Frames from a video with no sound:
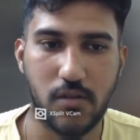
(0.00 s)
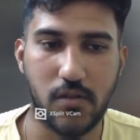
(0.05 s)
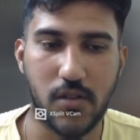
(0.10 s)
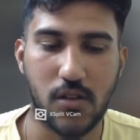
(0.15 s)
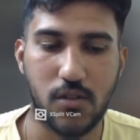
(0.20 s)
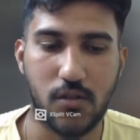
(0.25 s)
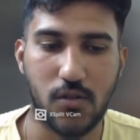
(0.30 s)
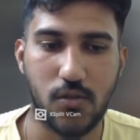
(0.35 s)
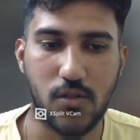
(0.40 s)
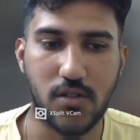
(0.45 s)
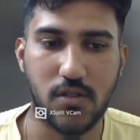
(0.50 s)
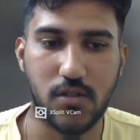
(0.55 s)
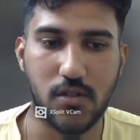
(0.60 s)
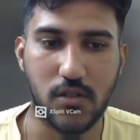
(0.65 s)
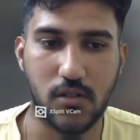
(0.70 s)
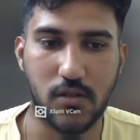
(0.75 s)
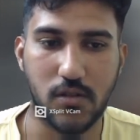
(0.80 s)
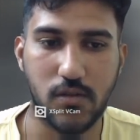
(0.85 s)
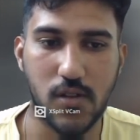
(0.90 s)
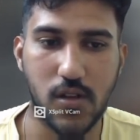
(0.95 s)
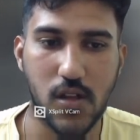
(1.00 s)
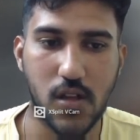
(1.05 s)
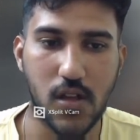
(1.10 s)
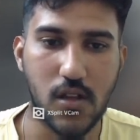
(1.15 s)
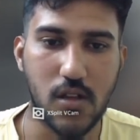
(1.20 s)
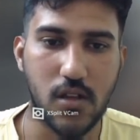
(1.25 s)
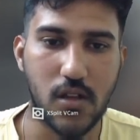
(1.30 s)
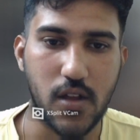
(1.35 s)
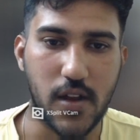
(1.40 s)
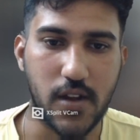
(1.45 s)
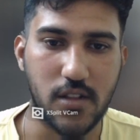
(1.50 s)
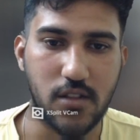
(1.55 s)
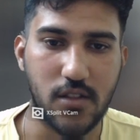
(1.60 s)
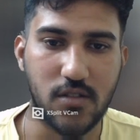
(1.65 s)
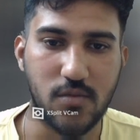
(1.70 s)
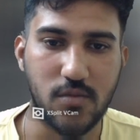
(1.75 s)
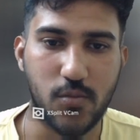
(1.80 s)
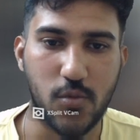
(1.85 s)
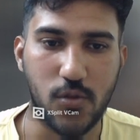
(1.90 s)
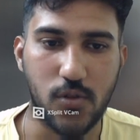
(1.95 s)
We are going to serve at
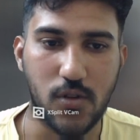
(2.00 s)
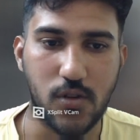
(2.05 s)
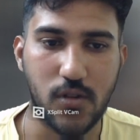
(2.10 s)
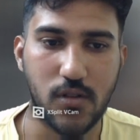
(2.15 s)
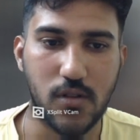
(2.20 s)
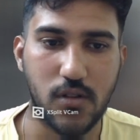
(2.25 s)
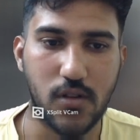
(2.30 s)
this port,